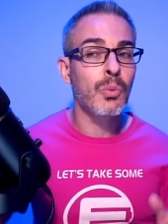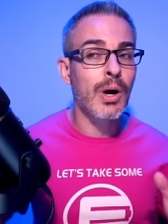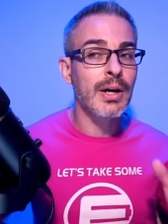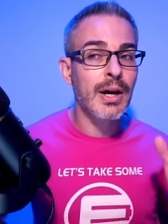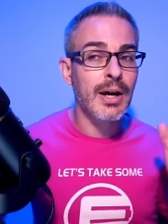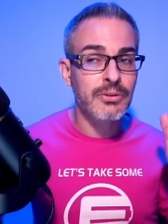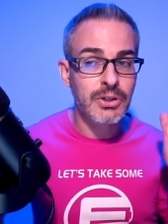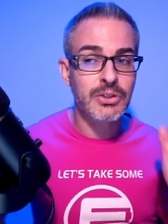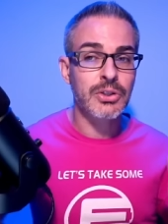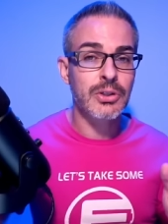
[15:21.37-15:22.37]
why I
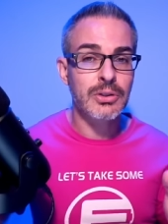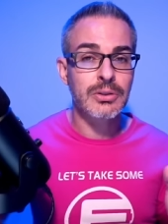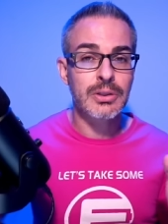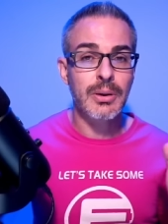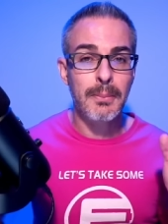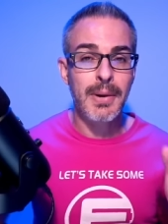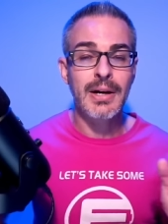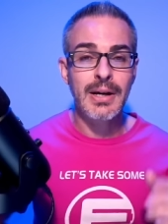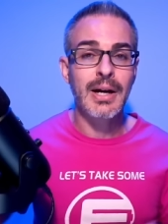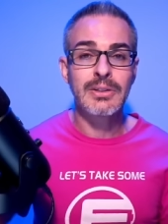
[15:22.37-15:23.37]
returned
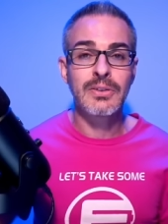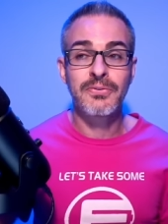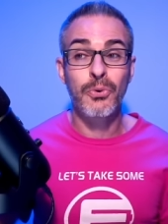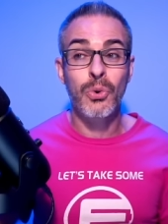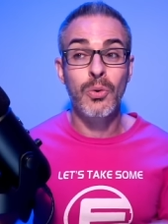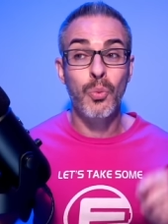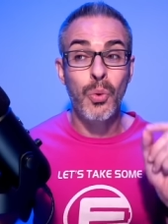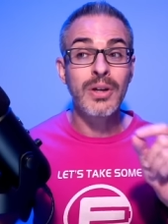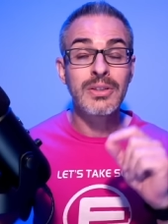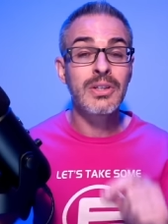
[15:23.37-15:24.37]
my ID4 one